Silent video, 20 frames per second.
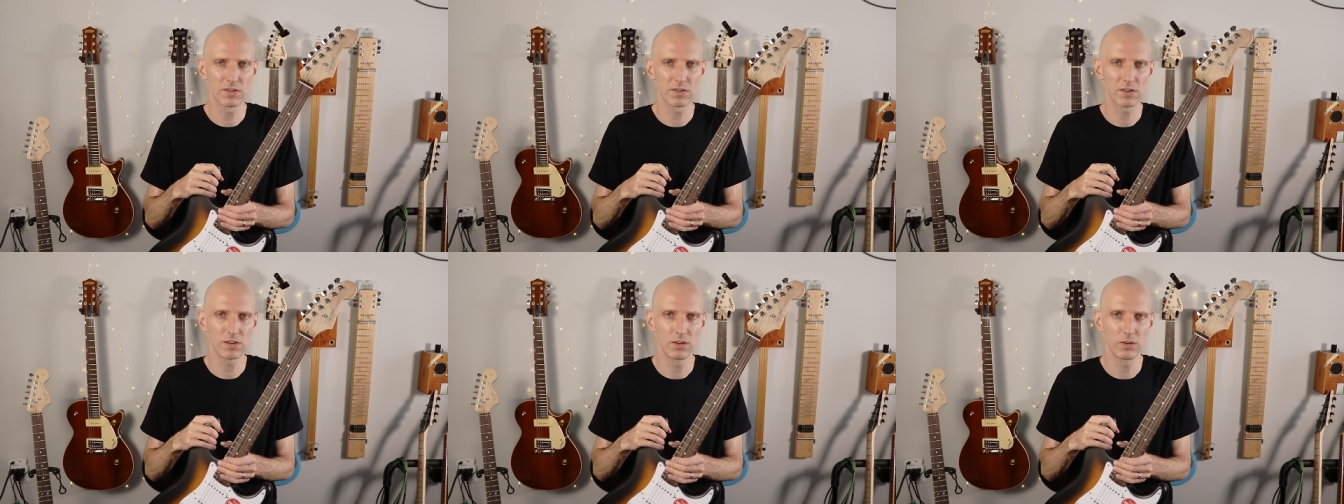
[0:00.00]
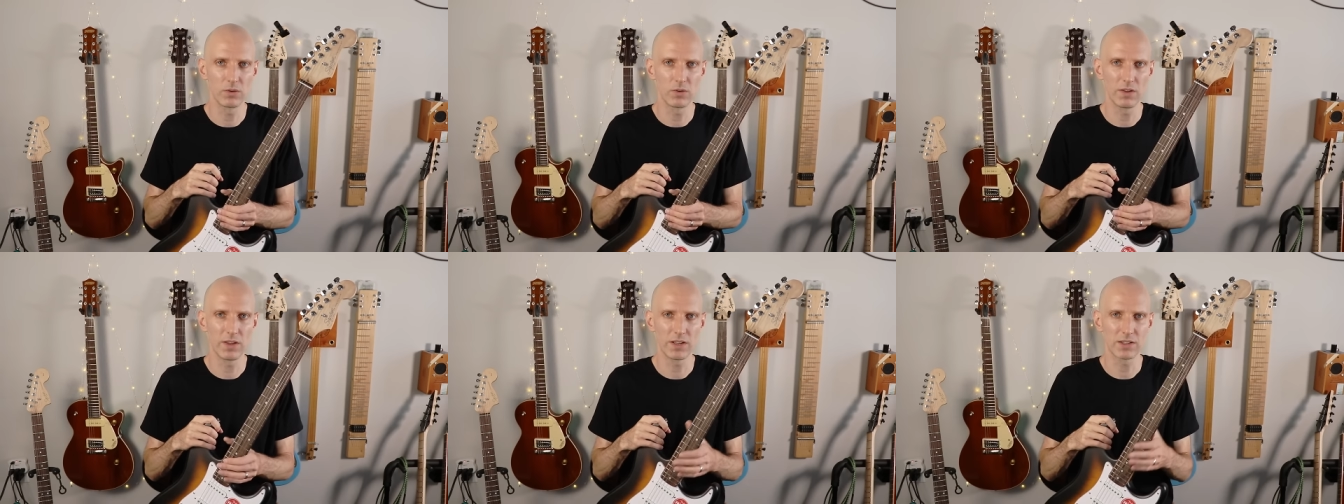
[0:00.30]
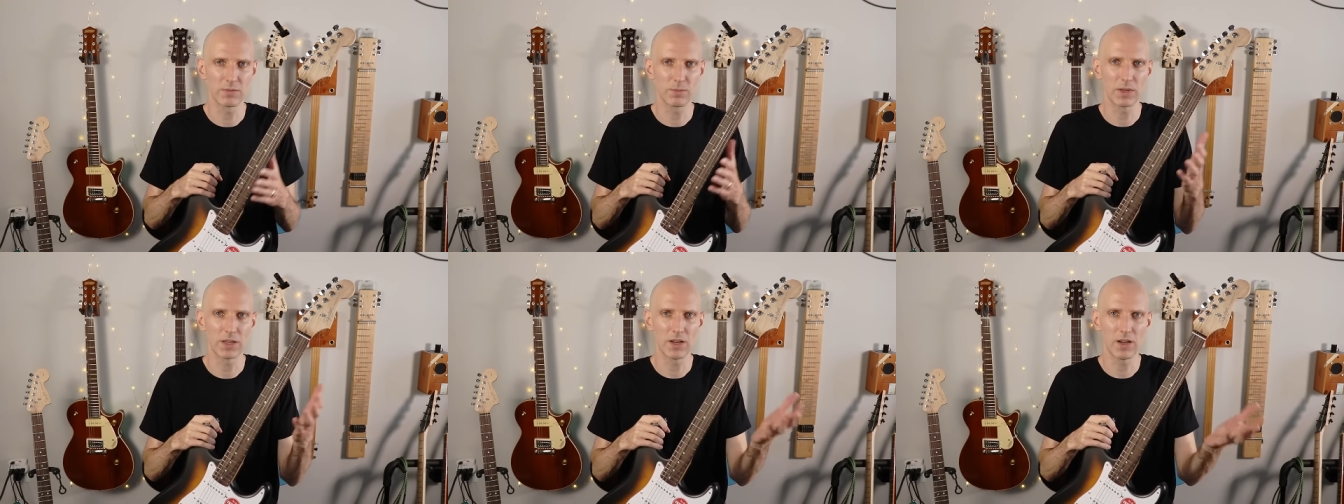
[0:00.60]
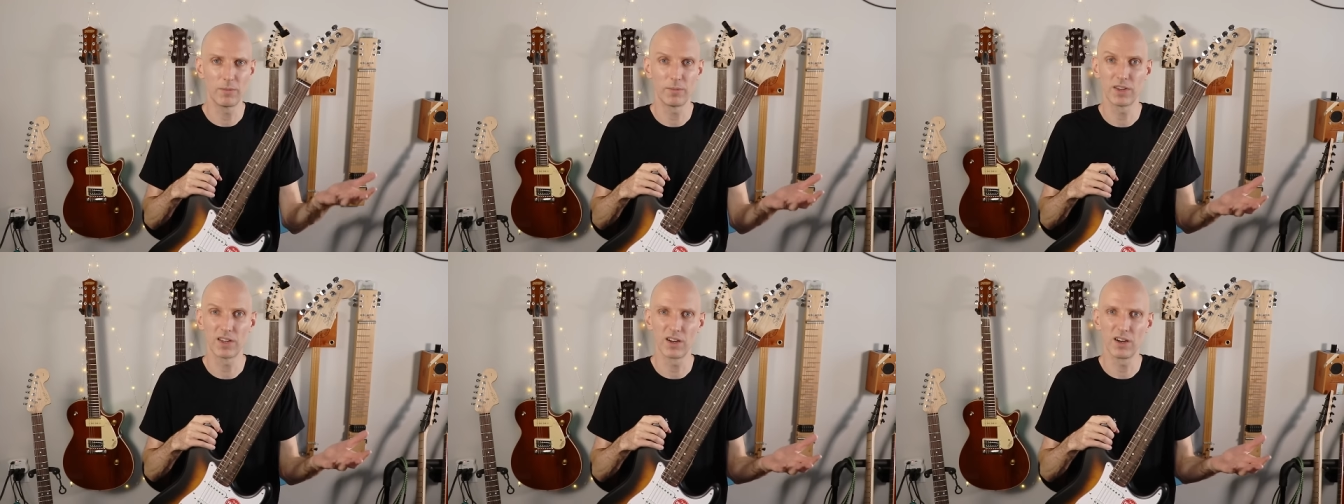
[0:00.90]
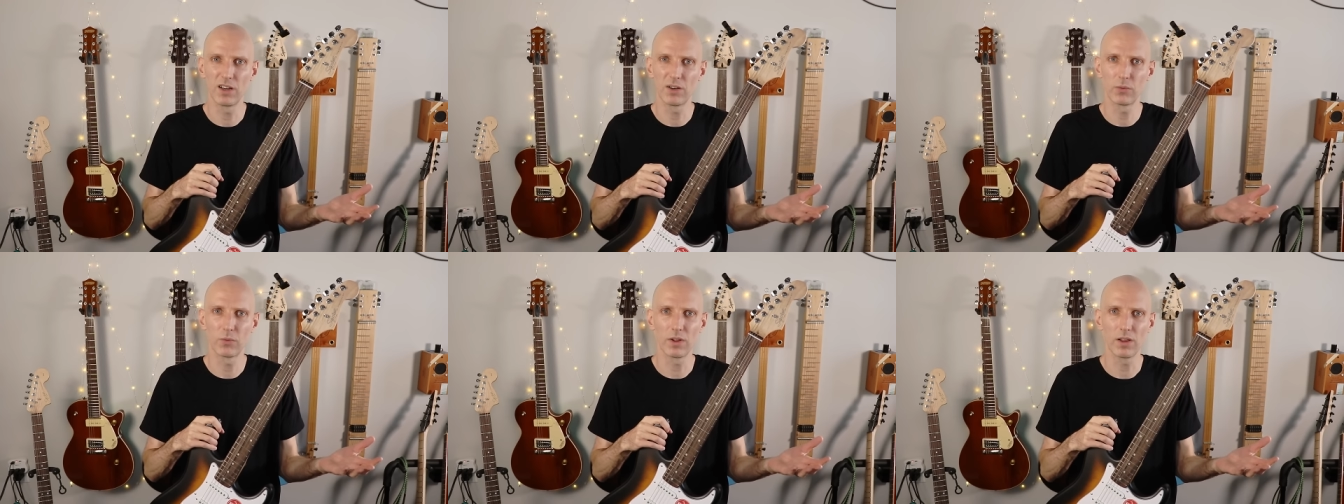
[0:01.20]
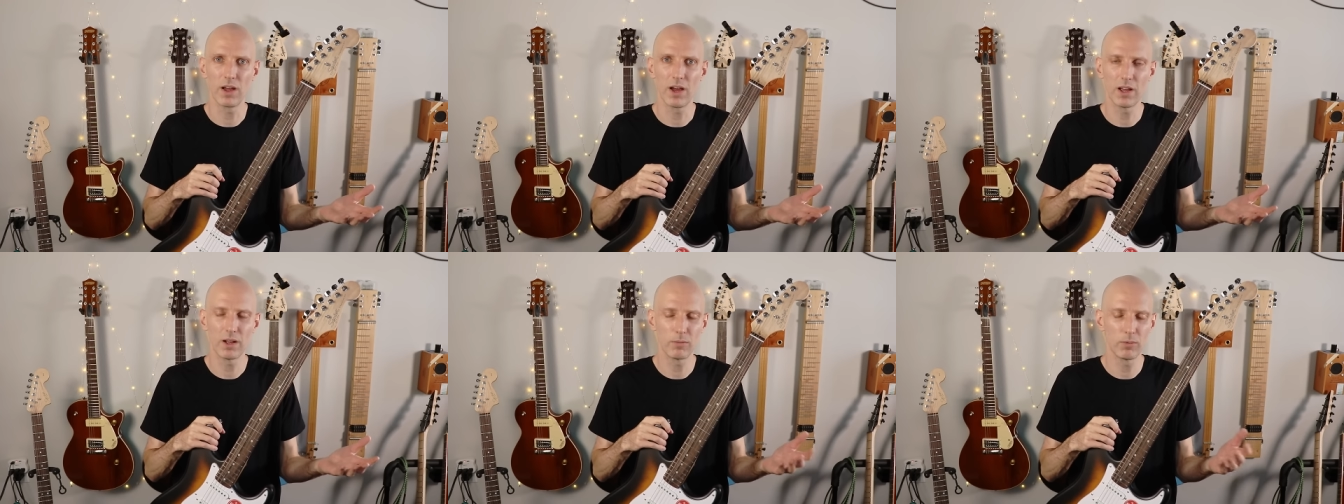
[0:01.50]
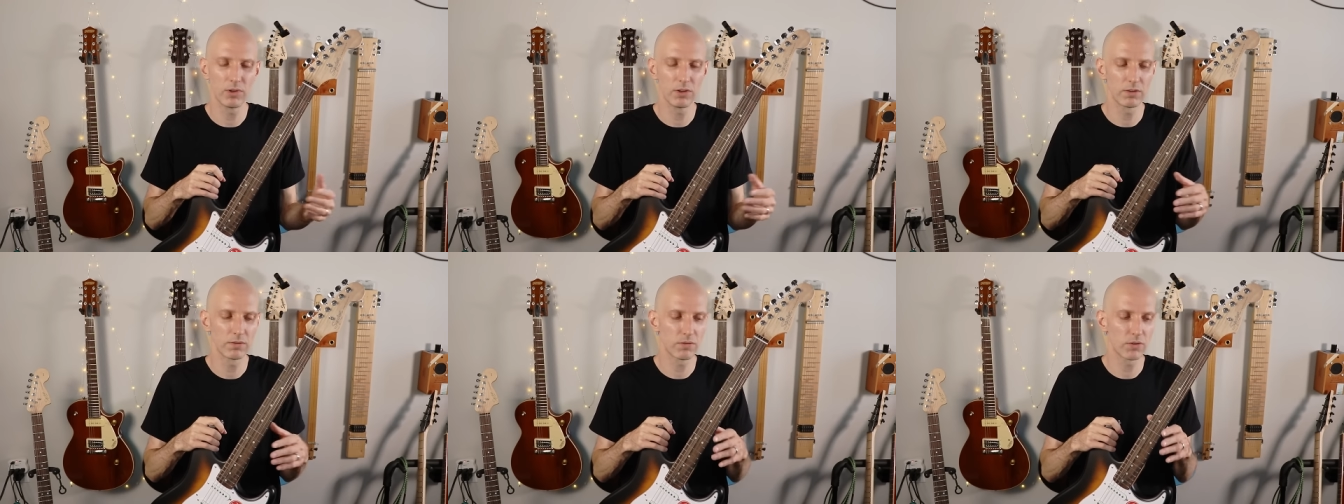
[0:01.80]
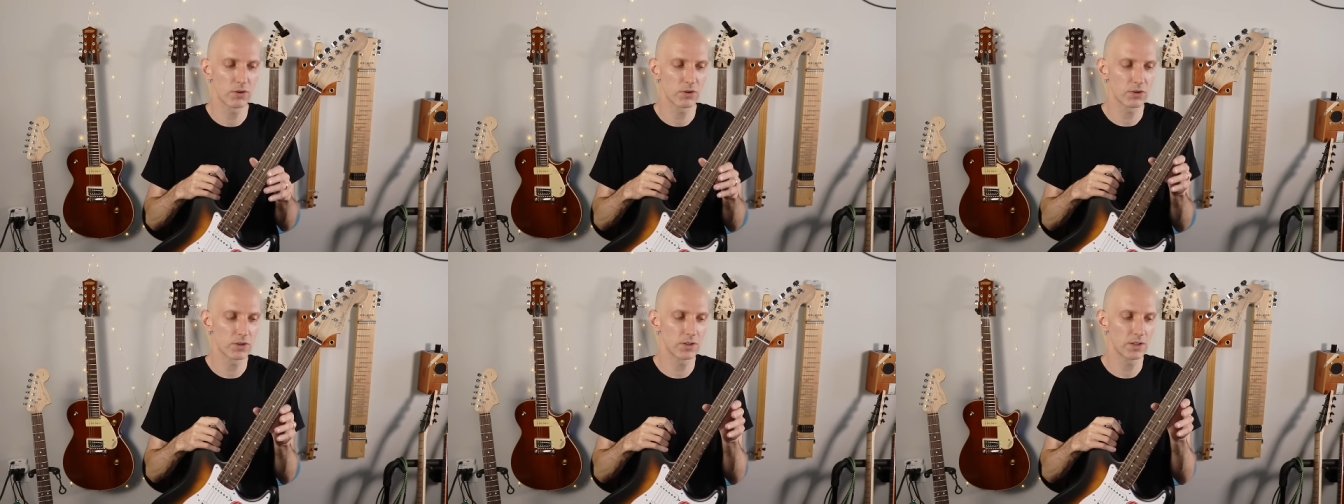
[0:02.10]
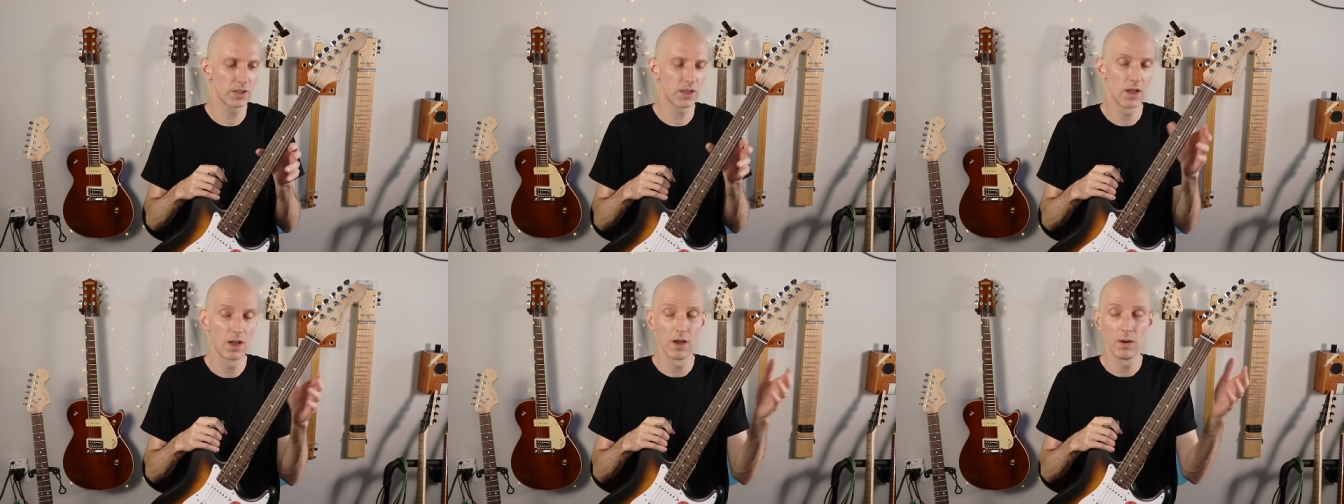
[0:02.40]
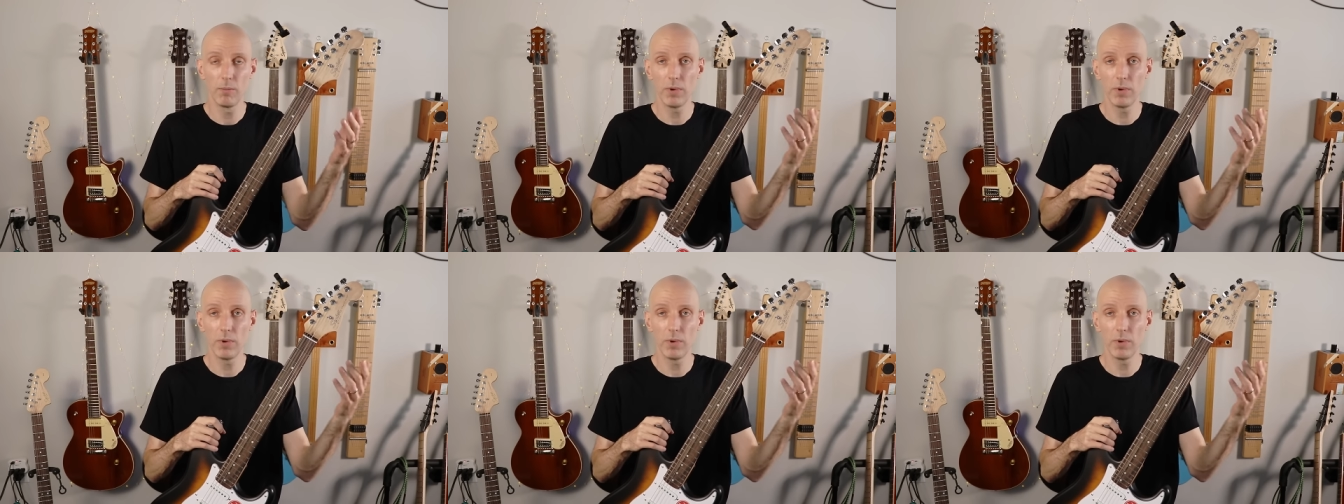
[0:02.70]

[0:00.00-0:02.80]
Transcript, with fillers: so that's becoming unreliable, unfortunately.